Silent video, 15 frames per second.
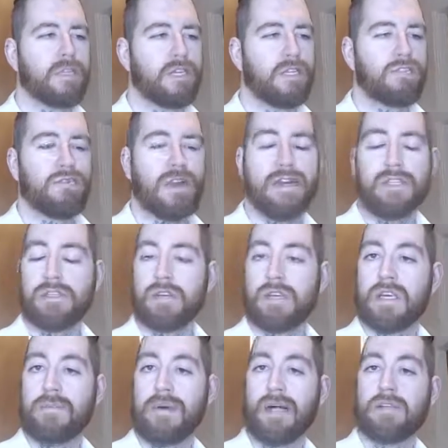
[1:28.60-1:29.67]
Trainer Jody
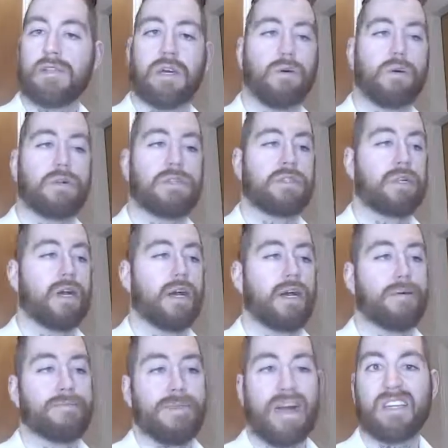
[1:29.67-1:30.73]
Camacho has
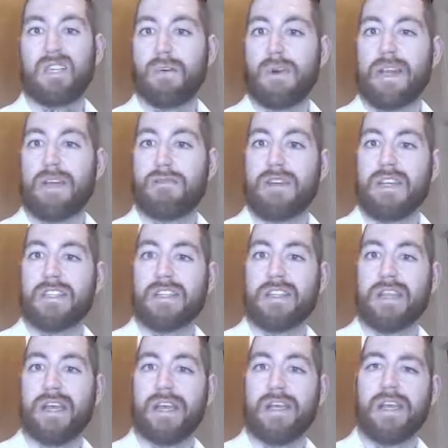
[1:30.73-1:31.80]
bagged a winner
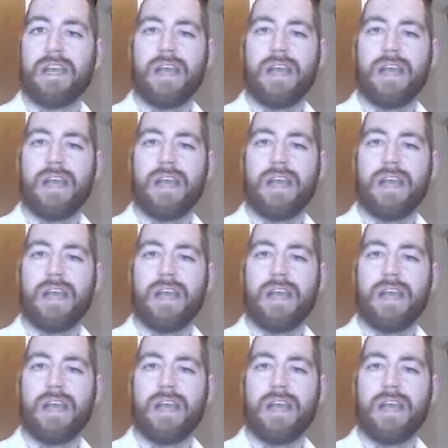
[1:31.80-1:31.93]
recently,